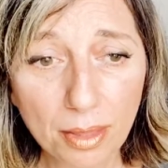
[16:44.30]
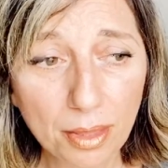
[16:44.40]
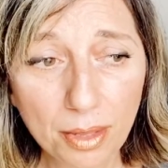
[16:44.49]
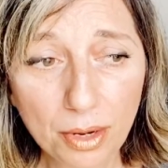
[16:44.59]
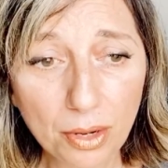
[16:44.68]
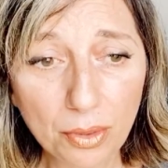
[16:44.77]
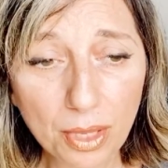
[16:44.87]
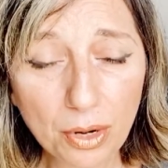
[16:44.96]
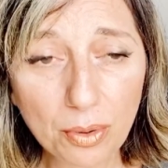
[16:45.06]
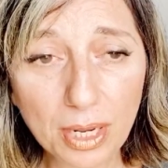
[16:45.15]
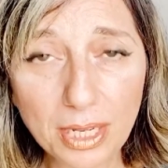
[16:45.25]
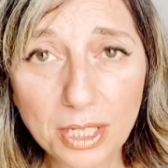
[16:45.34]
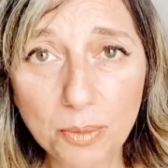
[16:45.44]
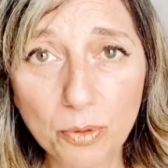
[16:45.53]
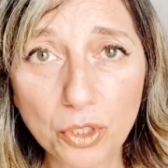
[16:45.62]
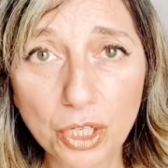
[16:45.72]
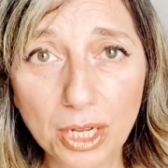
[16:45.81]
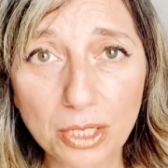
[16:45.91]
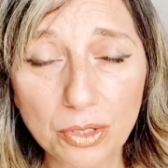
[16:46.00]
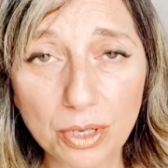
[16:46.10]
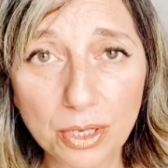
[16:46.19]
You know, they don't need to put
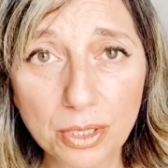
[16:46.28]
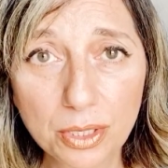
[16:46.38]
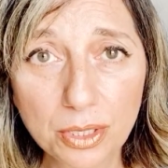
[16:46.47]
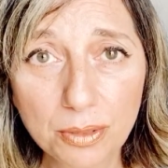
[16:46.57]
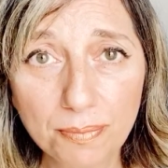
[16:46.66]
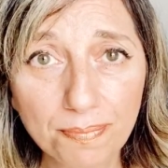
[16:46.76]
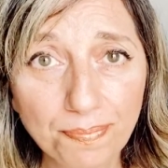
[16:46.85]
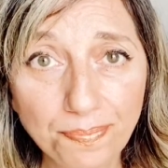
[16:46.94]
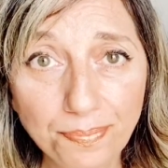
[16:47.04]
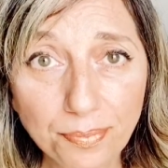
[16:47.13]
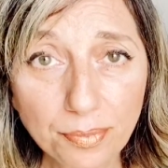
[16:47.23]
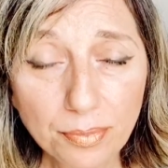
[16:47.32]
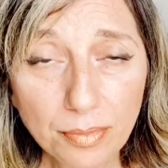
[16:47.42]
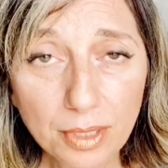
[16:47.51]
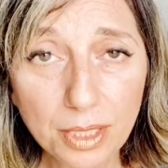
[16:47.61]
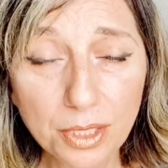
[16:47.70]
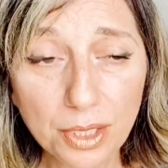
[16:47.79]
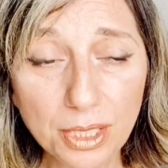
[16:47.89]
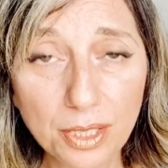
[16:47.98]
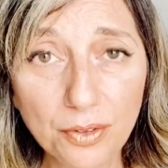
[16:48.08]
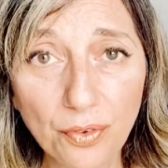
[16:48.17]
chains on us. And so
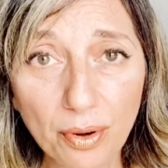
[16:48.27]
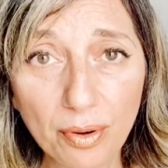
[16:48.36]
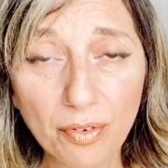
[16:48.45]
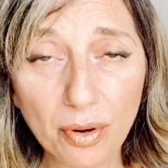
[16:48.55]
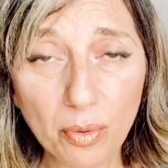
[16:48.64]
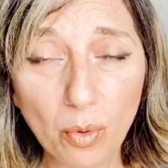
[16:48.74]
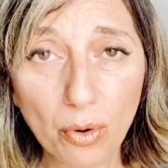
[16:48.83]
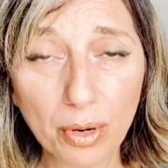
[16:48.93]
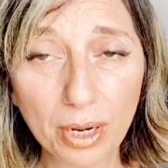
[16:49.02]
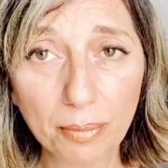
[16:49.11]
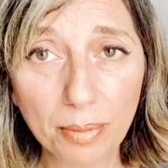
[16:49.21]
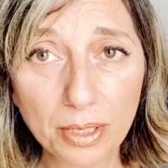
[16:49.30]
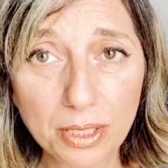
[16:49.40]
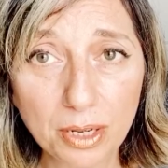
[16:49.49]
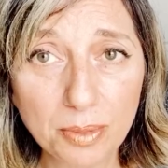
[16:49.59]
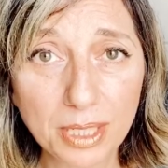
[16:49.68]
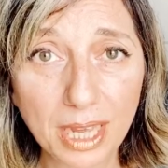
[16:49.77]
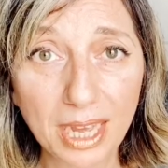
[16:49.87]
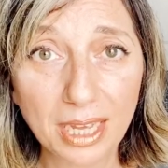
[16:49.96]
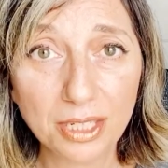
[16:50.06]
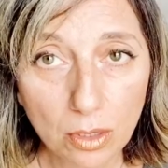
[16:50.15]
this is very, very worrying, because I'm
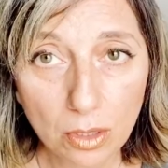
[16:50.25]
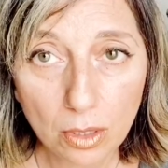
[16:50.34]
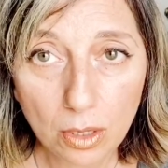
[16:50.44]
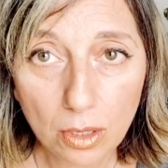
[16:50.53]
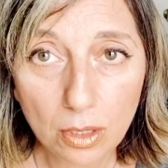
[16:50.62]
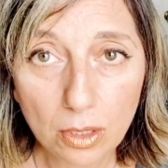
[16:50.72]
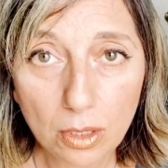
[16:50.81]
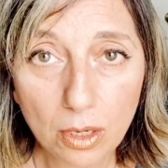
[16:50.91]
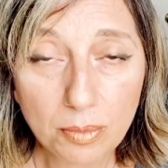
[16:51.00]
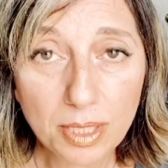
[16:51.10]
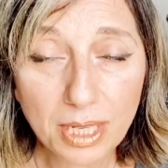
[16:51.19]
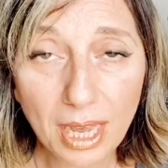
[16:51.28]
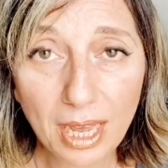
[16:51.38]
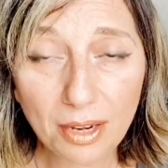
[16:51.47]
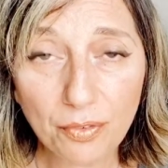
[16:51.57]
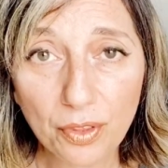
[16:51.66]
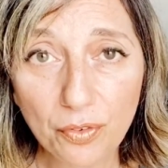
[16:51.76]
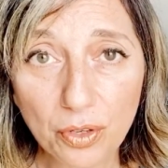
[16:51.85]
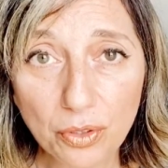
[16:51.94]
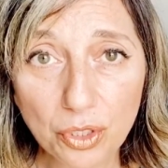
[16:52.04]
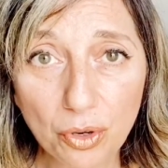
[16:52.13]
scared. I'm scared for the
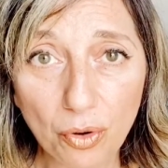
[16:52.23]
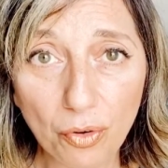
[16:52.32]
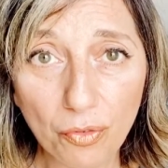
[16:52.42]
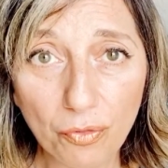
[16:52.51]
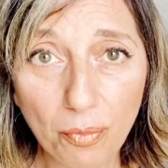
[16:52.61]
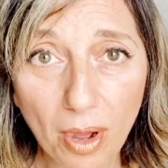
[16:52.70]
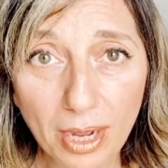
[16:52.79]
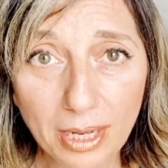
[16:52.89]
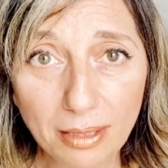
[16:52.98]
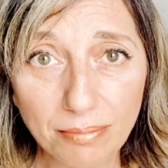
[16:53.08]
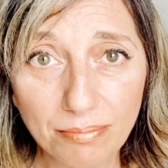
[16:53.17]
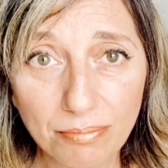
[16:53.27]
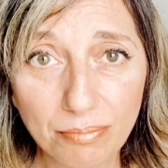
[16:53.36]
future of my